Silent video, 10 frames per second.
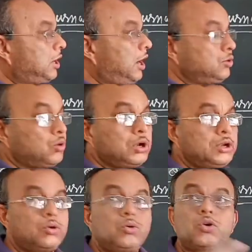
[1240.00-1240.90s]
I told
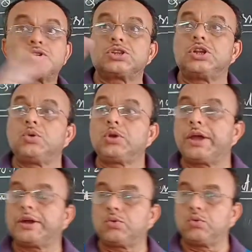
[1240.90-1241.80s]
you, question you will
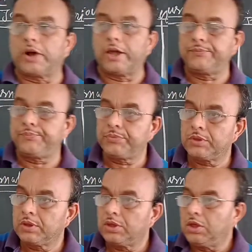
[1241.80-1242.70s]
get two types.
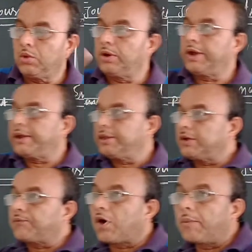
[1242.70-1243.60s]
You will get in
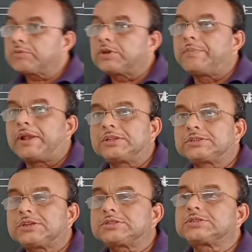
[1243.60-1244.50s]
the form of the balance
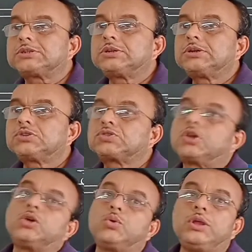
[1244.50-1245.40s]
sheets. So
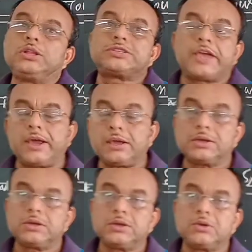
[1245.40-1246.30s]
you will
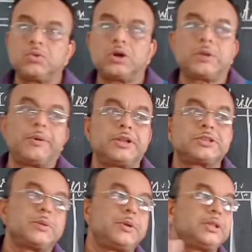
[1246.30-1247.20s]
check whatever
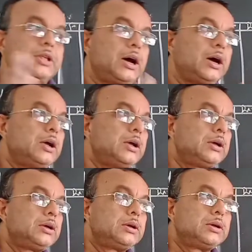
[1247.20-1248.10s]
is given in the
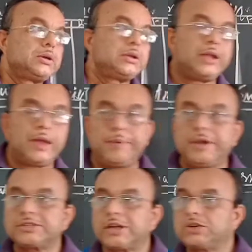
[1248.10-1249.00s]

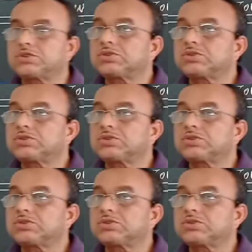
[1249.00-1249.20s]
liability side,